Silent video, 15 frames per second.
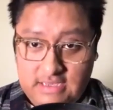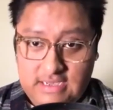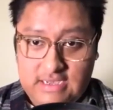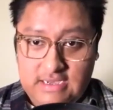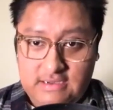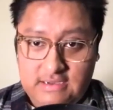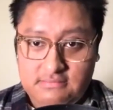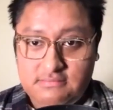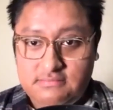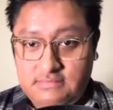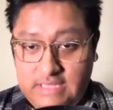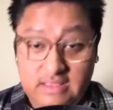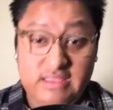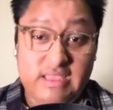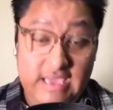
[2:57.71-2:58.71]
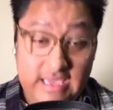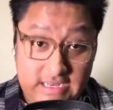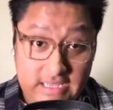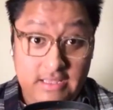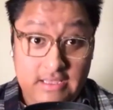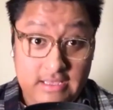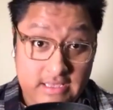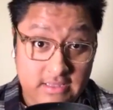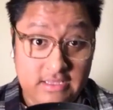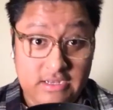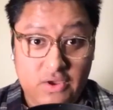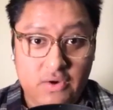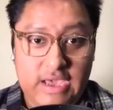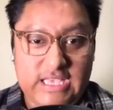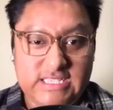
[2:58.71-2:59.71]

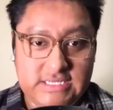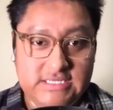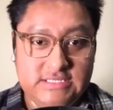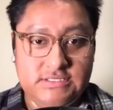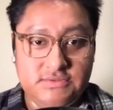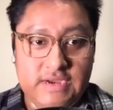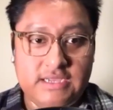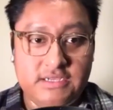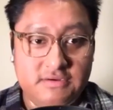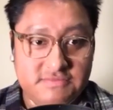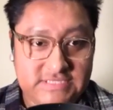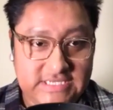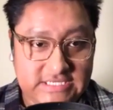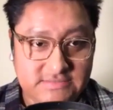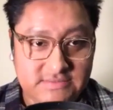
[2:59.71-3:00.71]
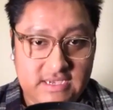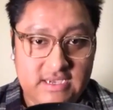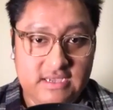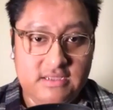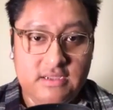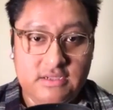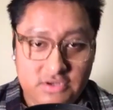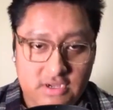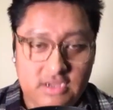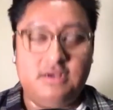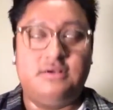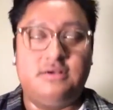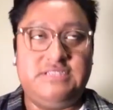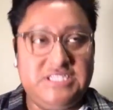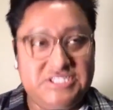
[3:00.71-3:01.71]
Illinois as a director of sales
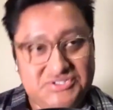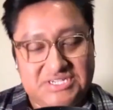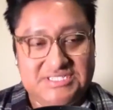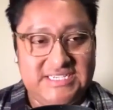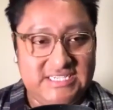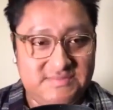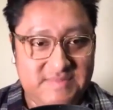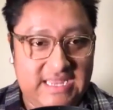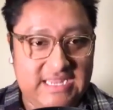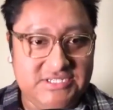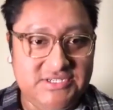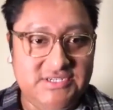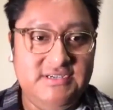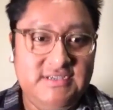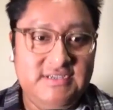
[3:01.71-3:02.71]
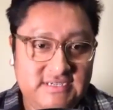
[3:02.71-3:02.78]
or district sales manager.